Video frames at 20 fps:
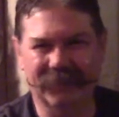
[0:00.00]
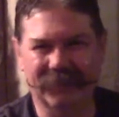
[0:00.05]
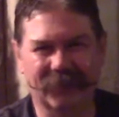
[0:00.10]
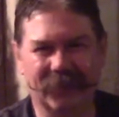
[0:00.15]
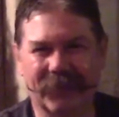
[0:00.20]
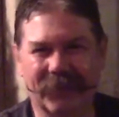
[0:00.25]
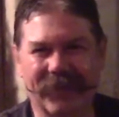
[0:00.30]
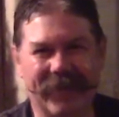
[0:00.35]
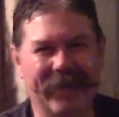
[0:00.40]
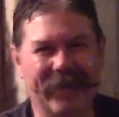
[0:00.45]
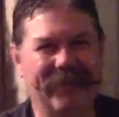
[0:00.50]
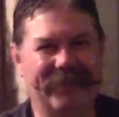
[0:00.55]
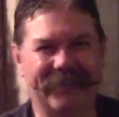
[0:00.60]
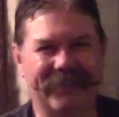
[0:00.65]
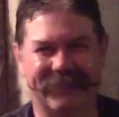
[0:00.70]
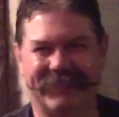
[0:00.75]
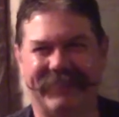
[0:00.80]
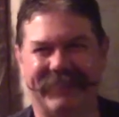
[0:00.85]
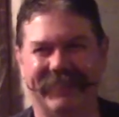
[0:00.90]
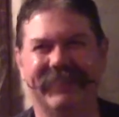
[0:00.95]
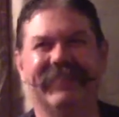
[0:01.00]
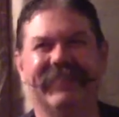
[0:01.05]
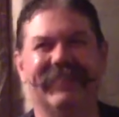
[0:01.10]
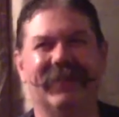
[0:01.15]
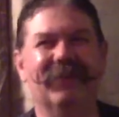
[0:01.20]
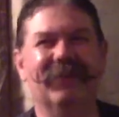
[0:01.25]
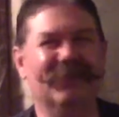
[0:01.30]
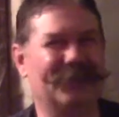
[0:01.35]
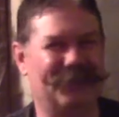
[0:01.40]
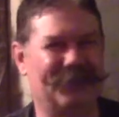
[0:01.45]
Laurie Anderson's
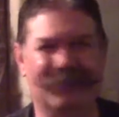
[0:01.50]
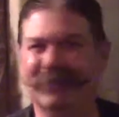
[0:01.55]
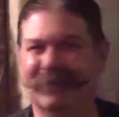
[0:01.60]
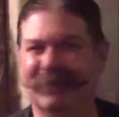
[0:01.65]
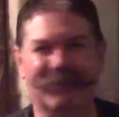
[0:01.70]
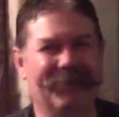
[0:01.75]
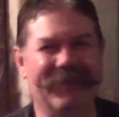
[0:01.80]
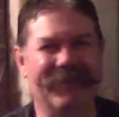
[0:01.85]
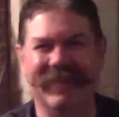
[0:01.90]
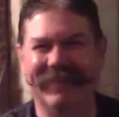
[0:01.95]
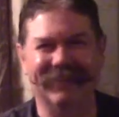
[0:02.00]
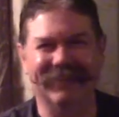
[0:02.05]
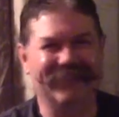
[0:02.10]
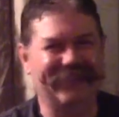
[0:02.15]
"Oh Superman,"